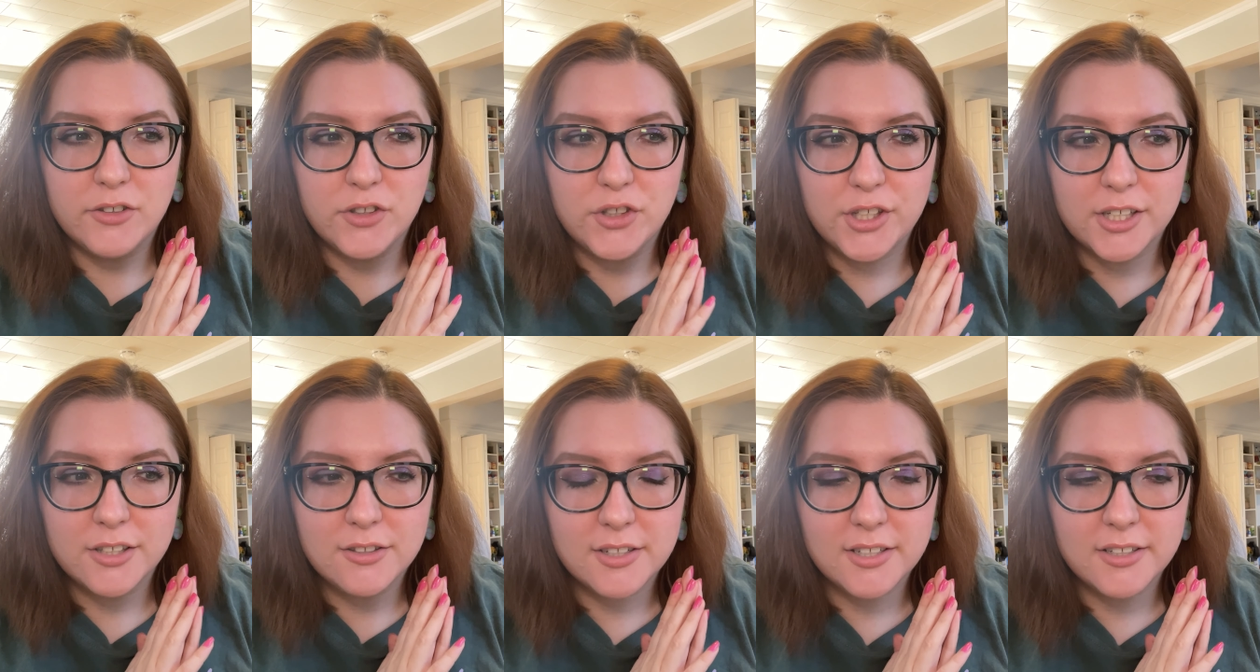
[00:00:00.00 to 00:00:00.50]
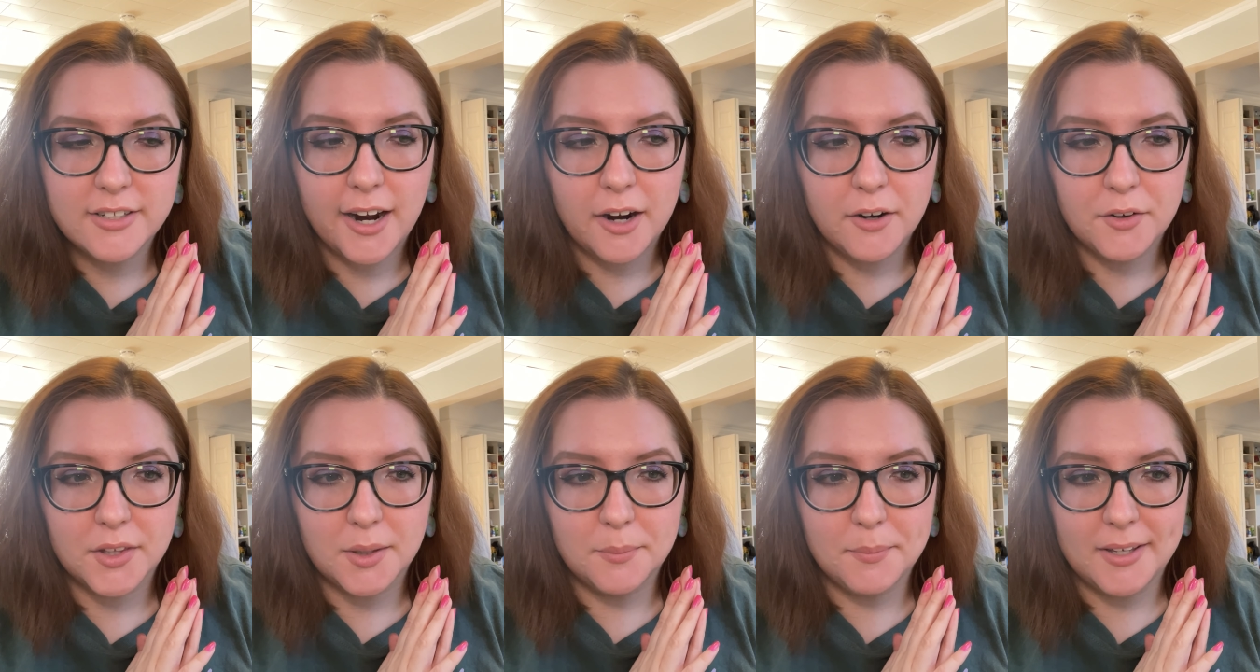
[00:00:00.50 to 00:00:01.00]
just
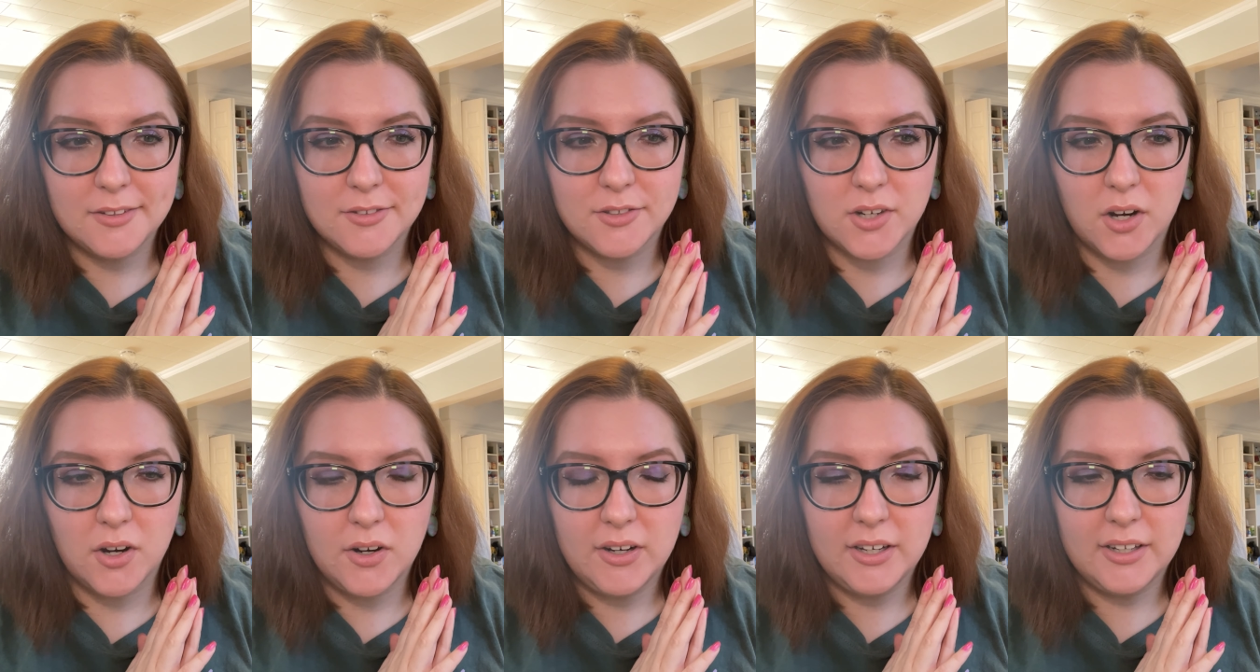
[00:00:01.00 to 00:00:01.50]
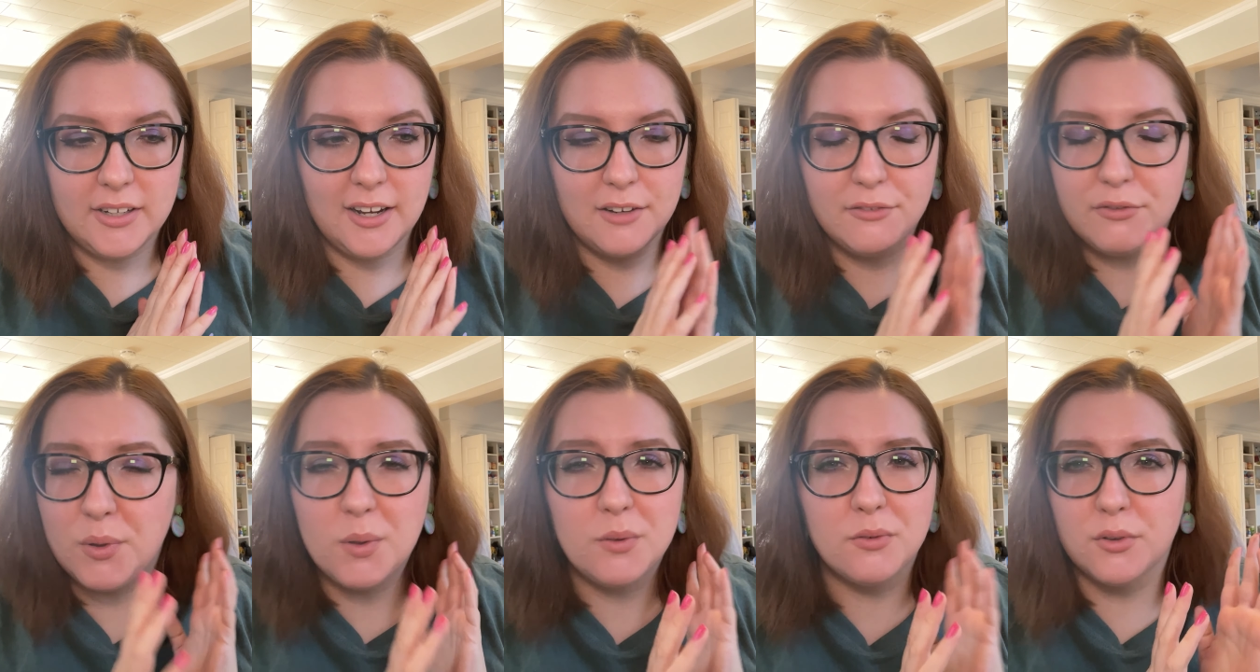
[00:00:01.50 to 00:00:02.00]
entirely based on a
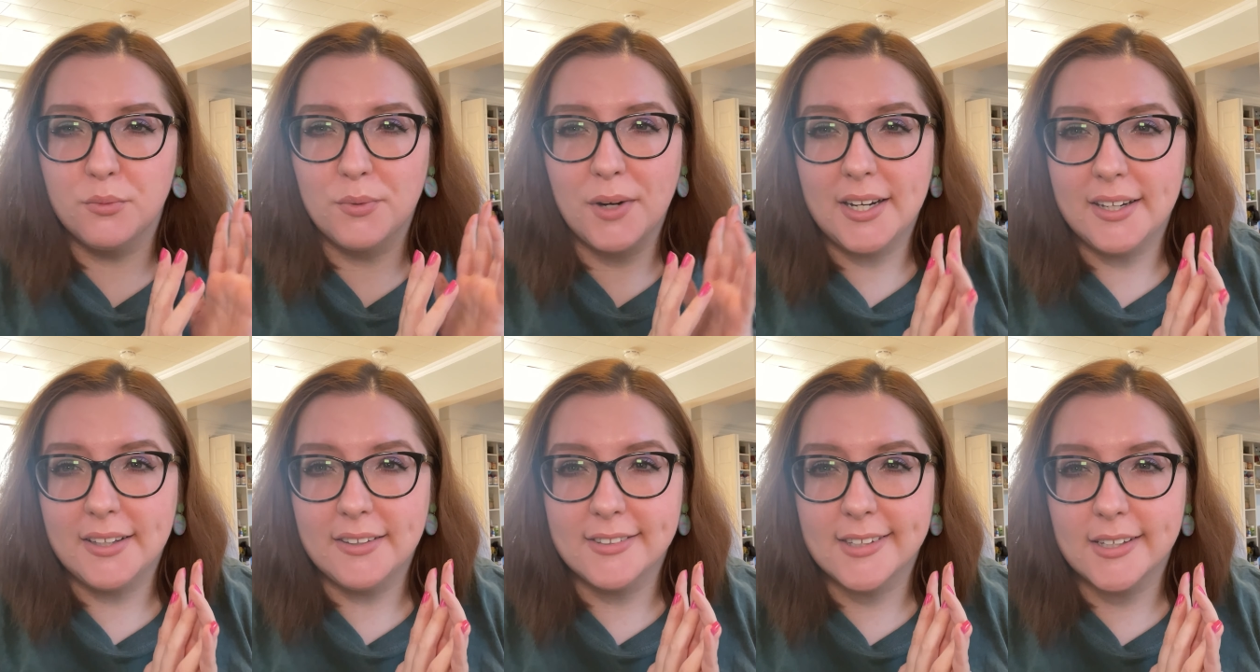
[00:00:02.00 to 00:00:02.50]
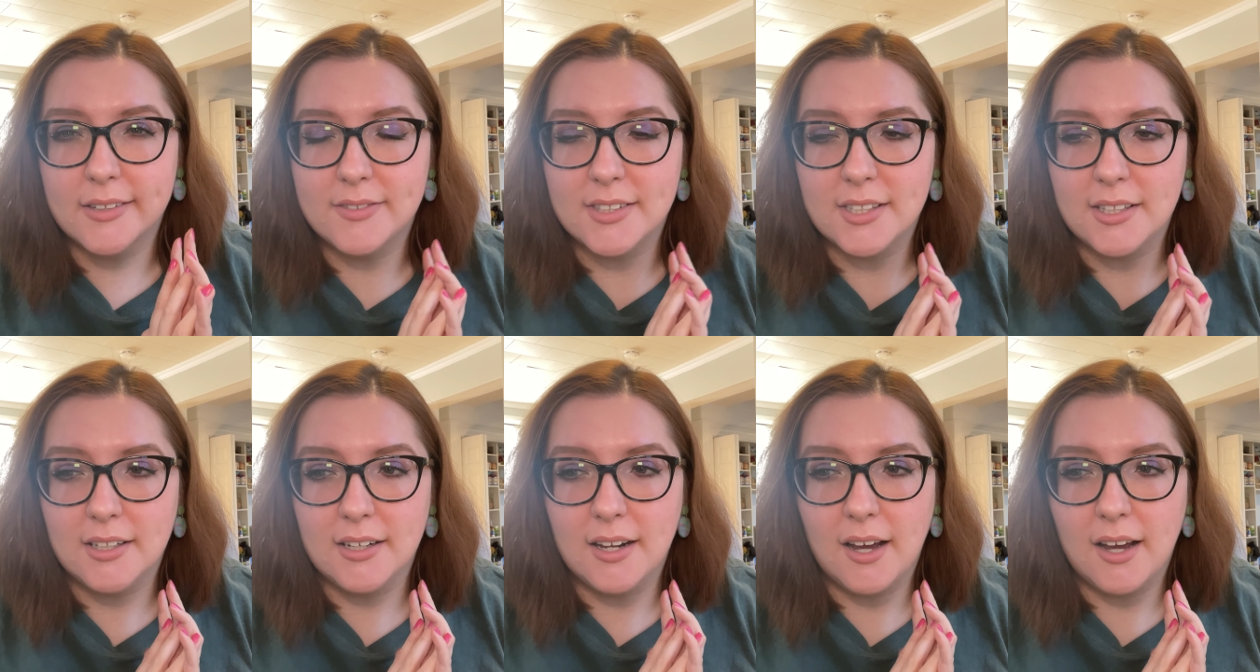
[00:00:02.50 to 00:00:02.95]
few of the ratings I've seen.